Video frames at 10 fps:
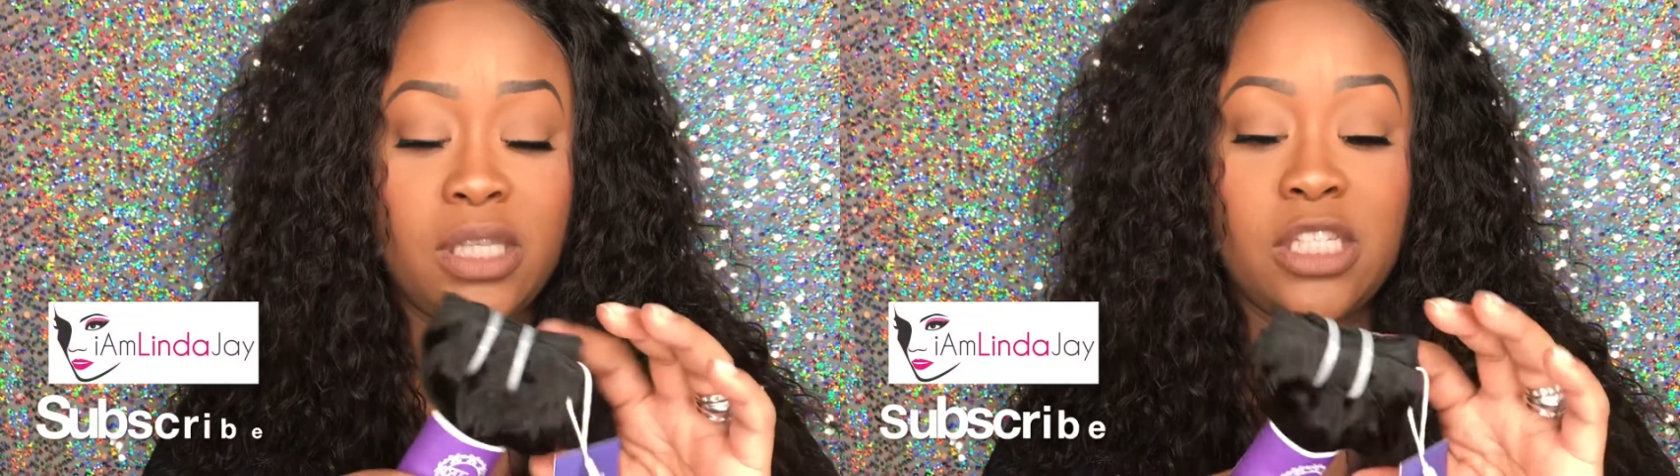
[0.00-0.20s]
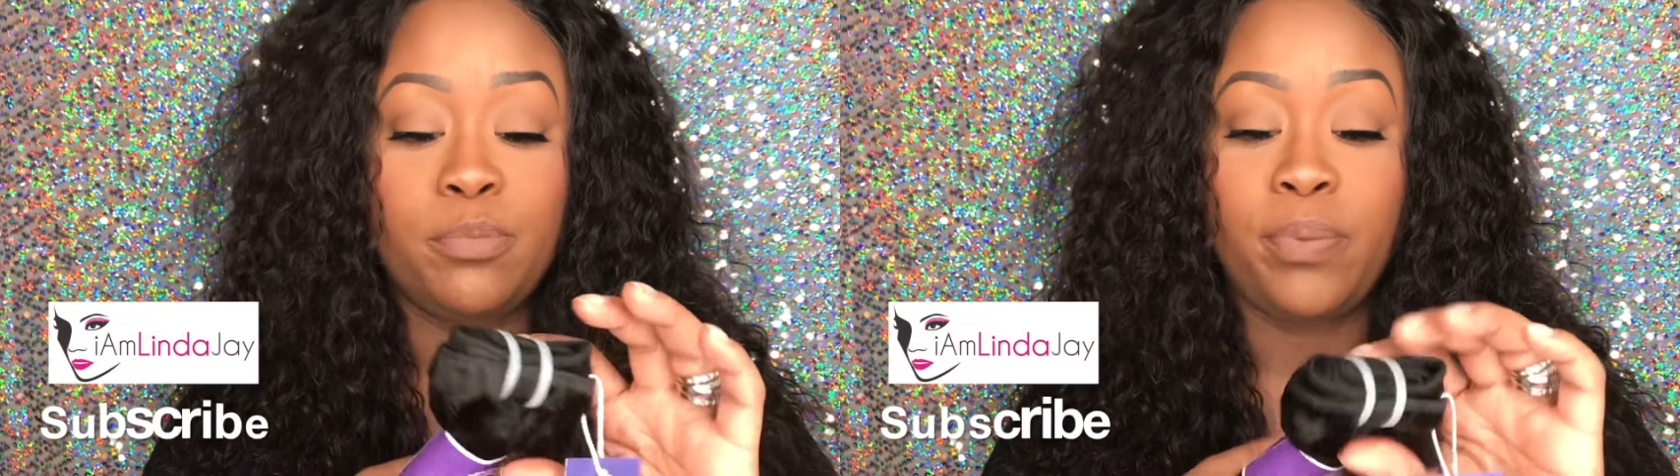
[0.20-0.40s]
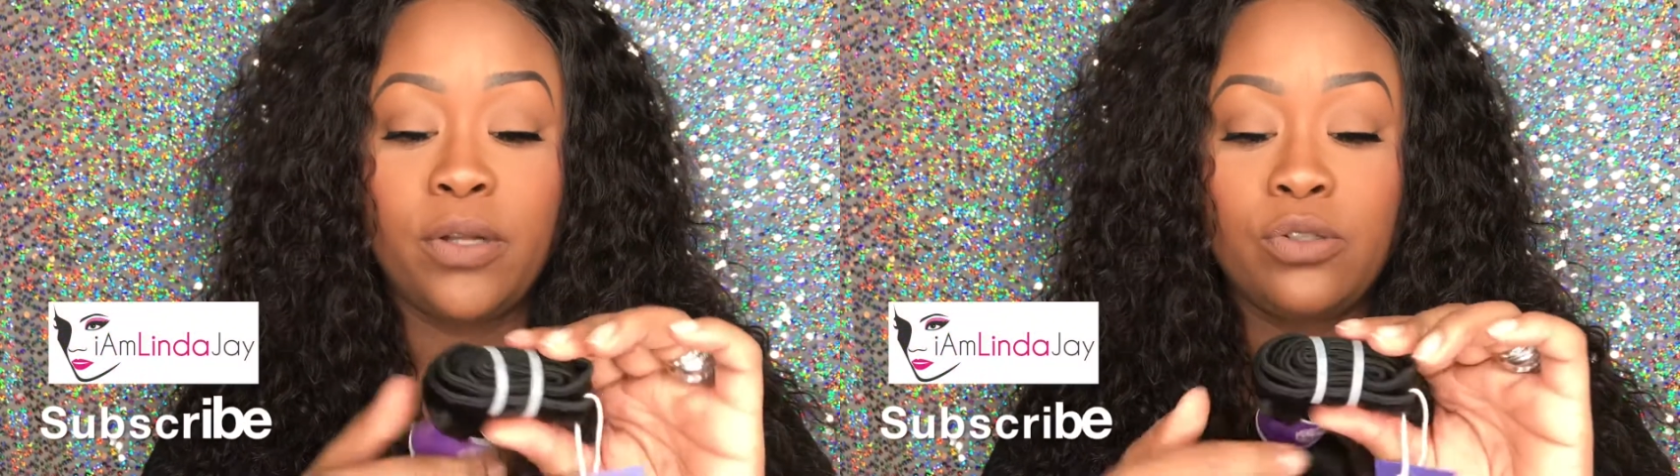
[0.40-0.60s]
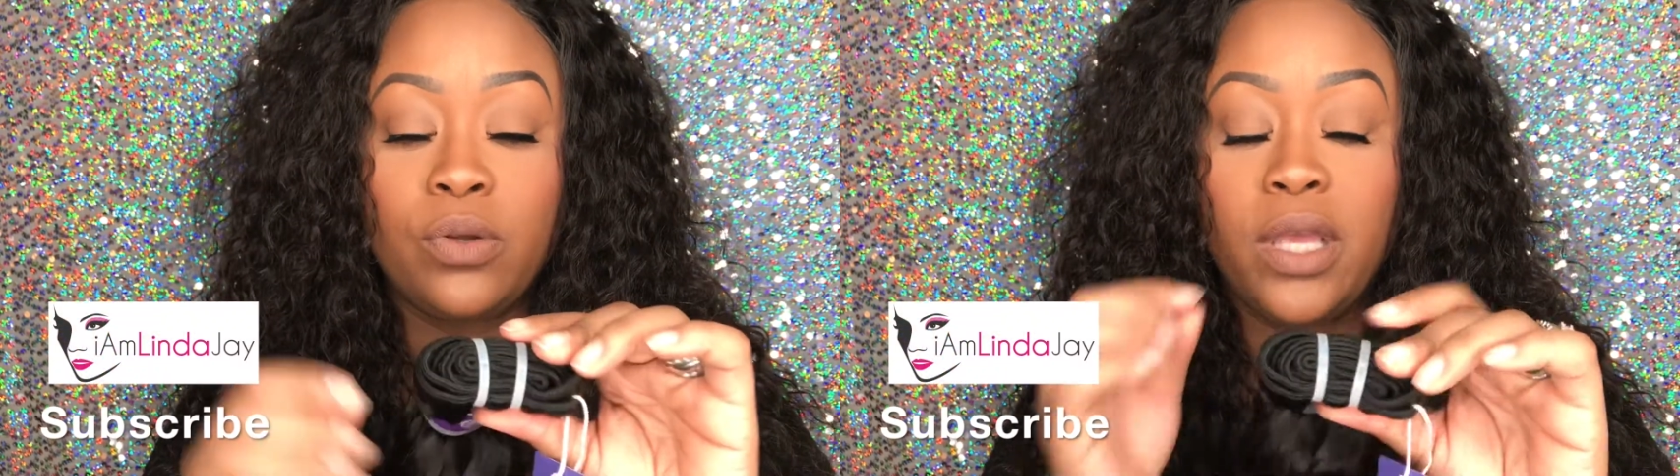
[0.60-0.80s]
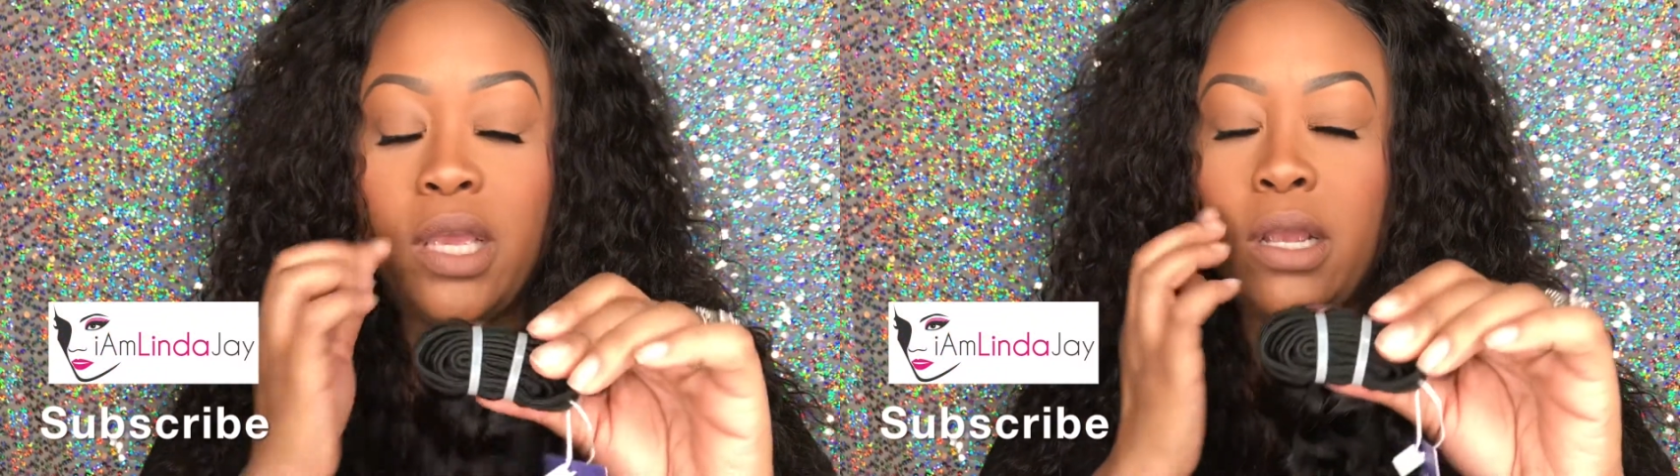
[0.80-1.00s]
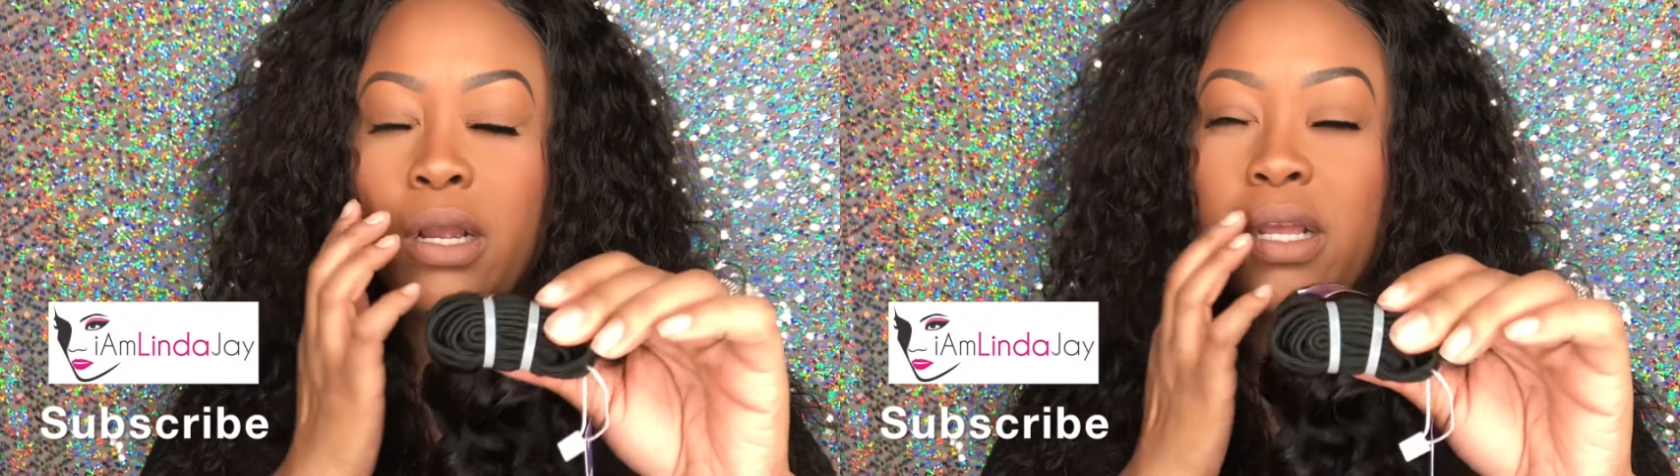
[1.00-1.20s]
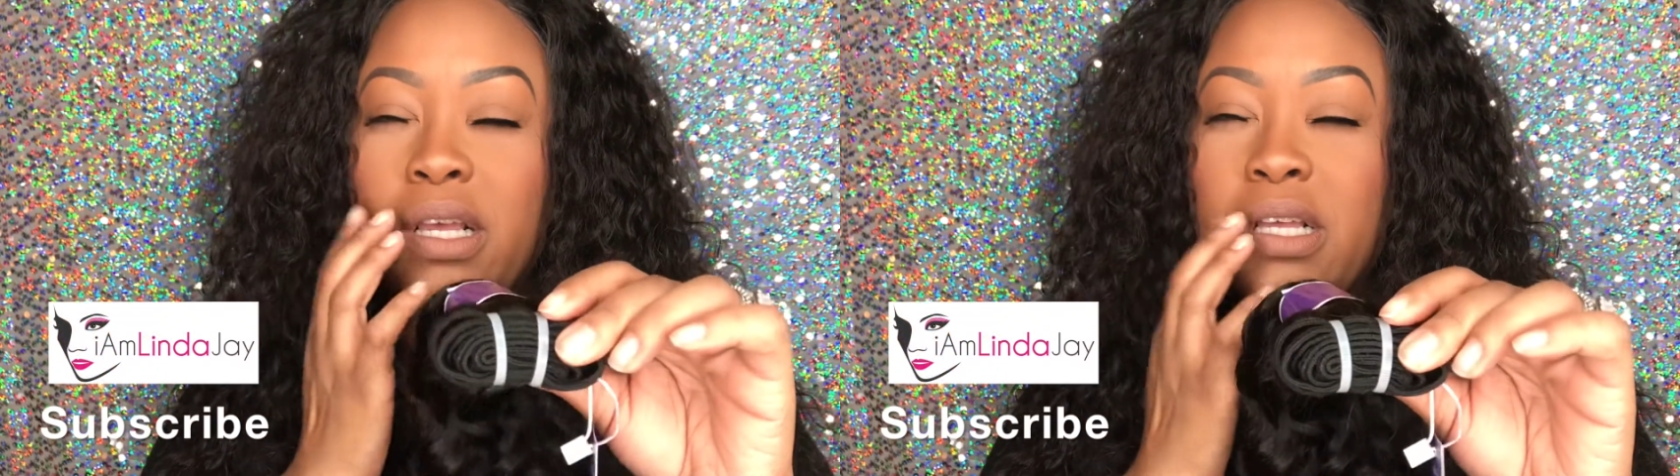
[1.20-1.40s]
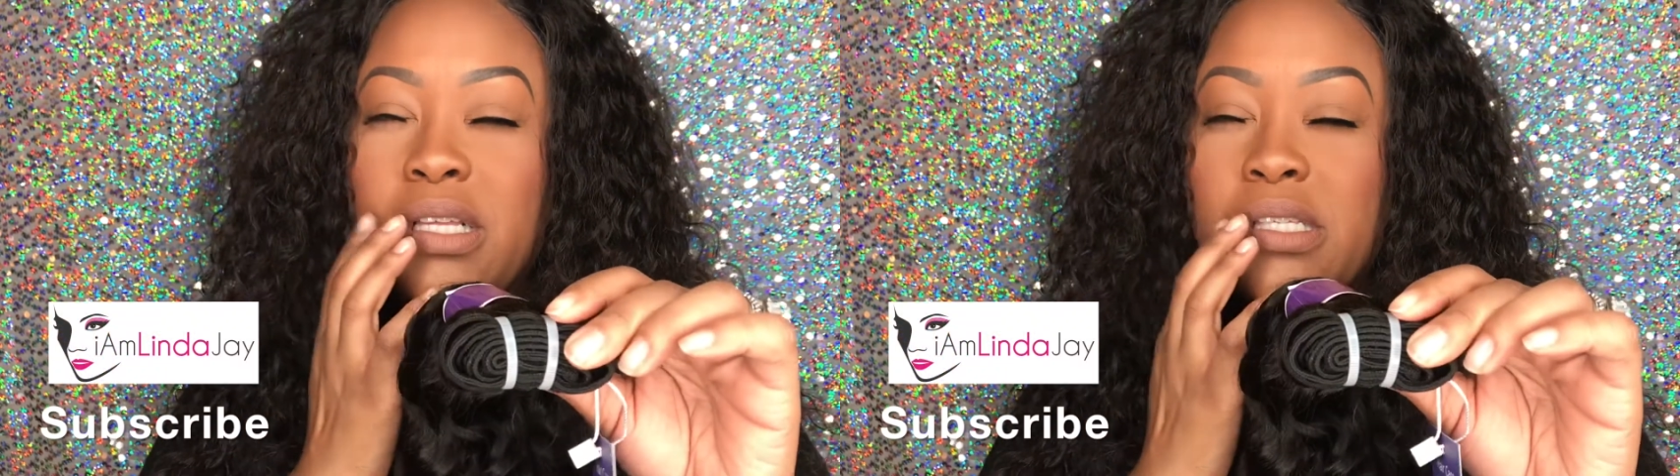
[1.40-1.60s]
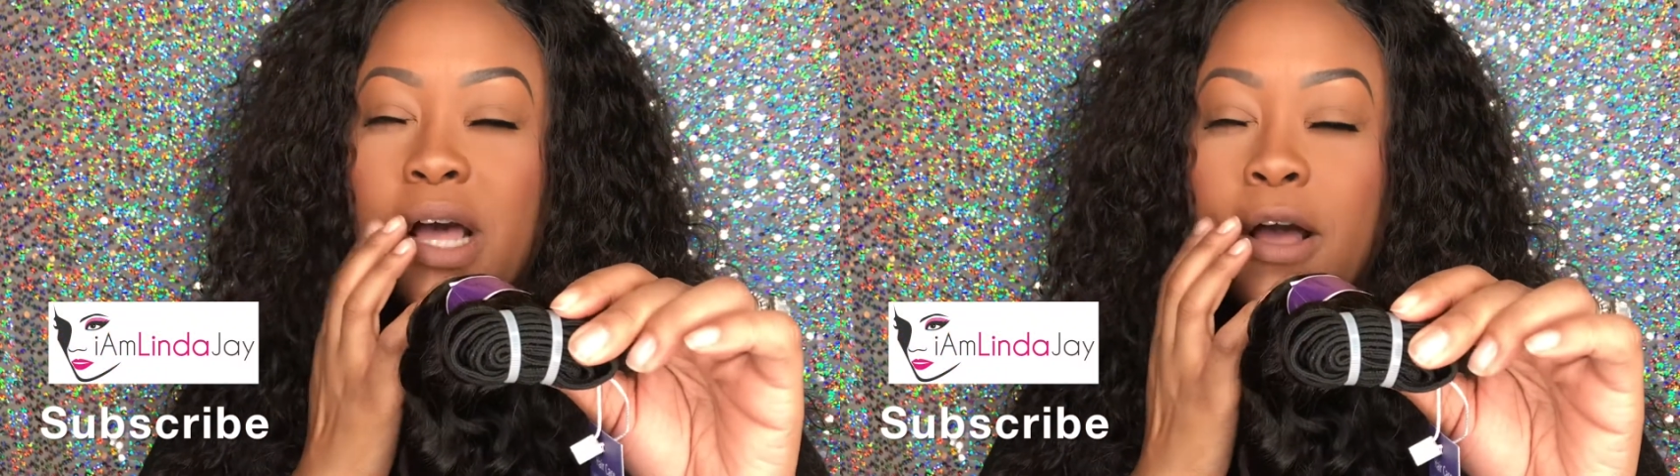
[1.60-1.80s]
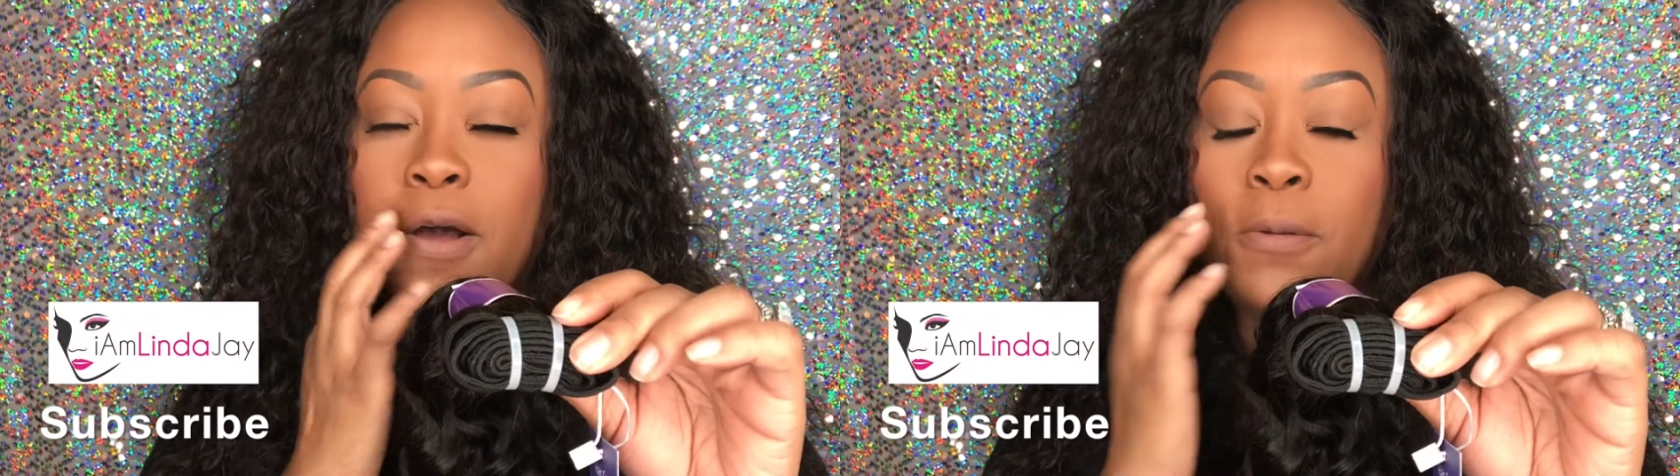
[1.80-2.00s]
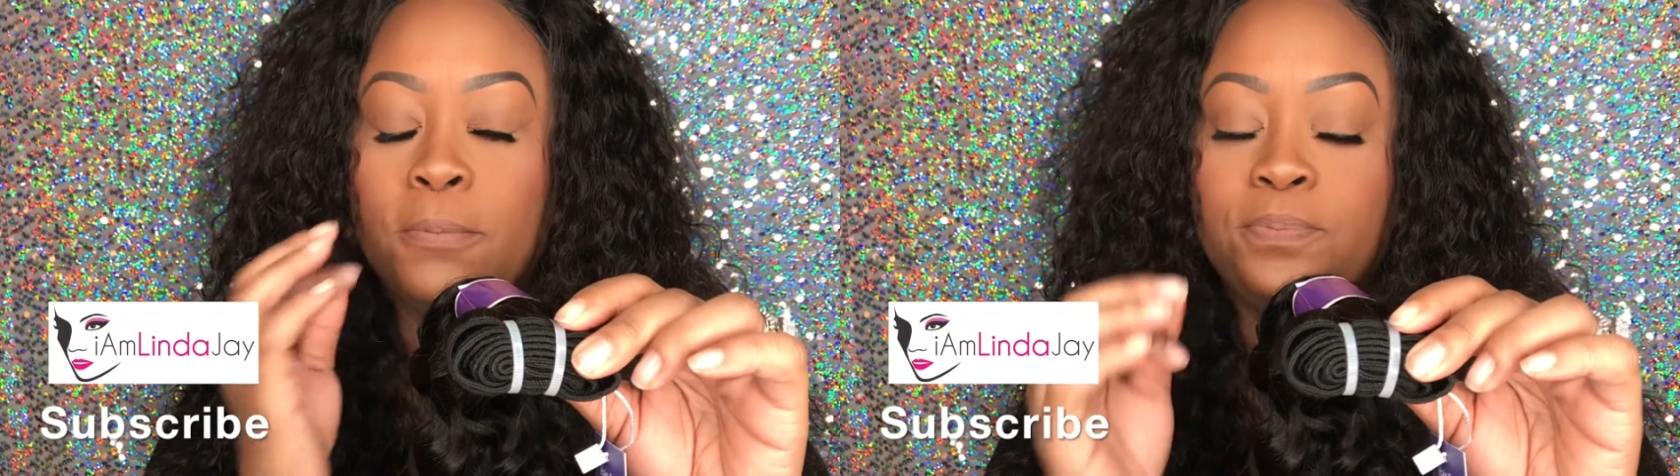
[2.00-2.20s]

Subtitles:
This bundle here is, I